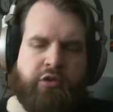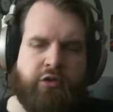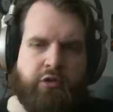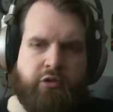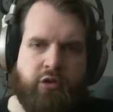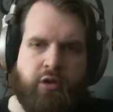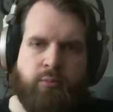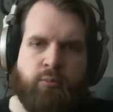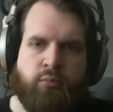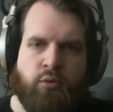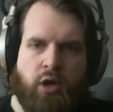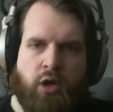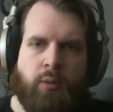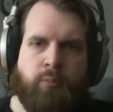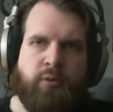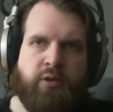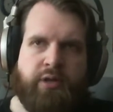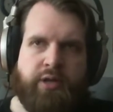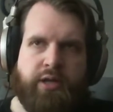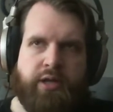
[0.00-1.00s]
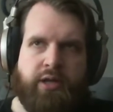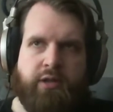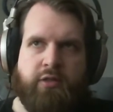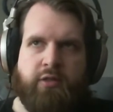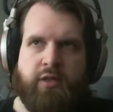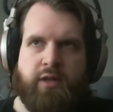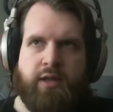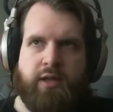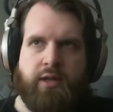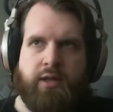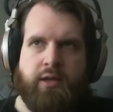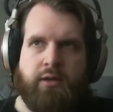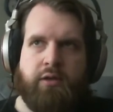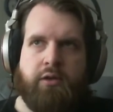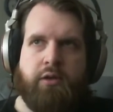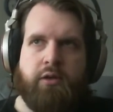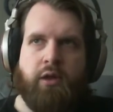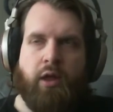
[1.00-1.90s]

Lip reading: are done properly, then